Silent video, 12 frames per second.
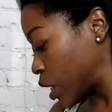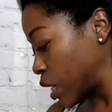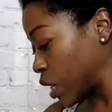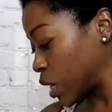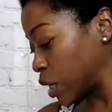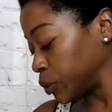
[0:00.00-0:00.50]

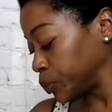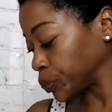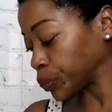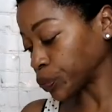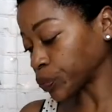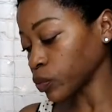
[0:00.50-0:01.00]
Uh,
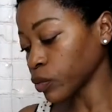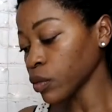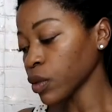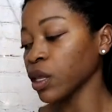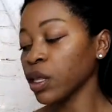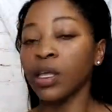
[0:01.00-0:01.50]

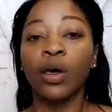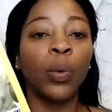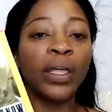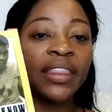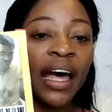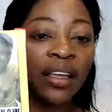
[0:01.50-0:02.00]

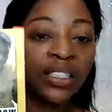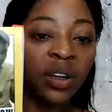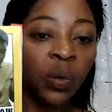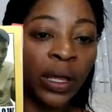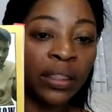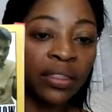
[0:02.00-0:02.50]

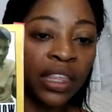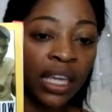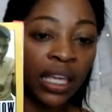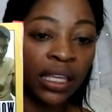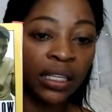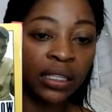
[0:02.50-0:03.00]
1001
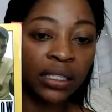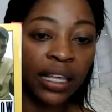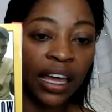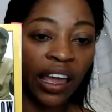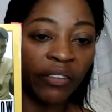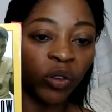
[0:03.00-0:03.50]

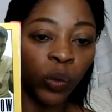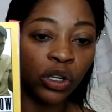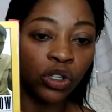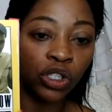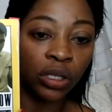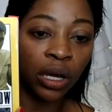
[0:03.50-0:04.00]
Things That
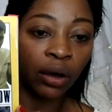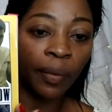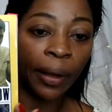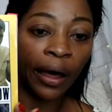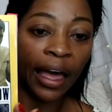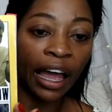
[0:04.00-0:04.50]
Everyone Should
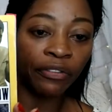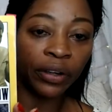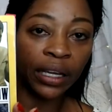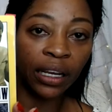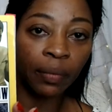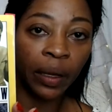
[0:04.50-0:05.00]
Know About
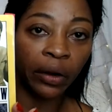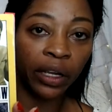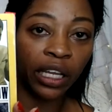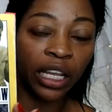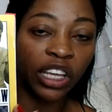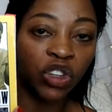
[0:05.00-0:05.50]
African
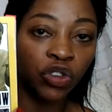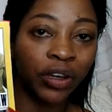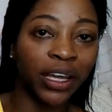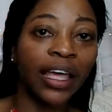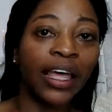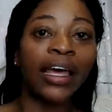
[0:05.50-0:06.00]
American
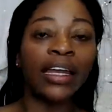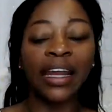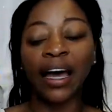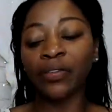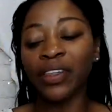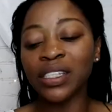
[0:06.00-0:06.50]
History.
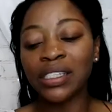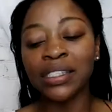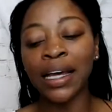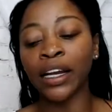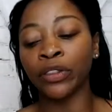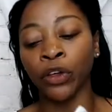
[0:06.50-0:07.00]
Now, this
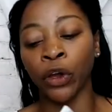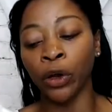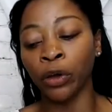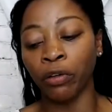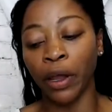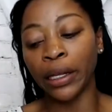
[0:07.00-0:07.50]
is not a
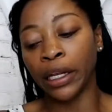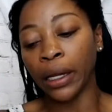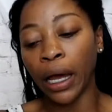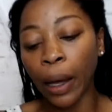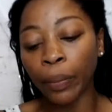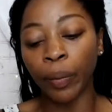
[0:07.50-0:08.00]
third grade
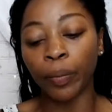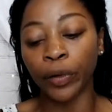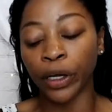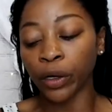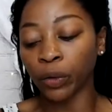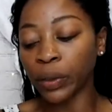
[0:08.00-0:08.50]
and up
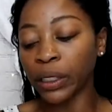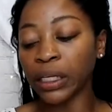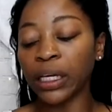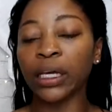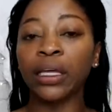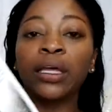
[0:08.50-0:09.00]
book,
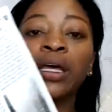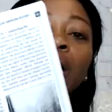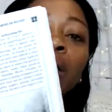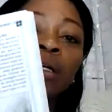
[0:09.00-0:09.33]
really.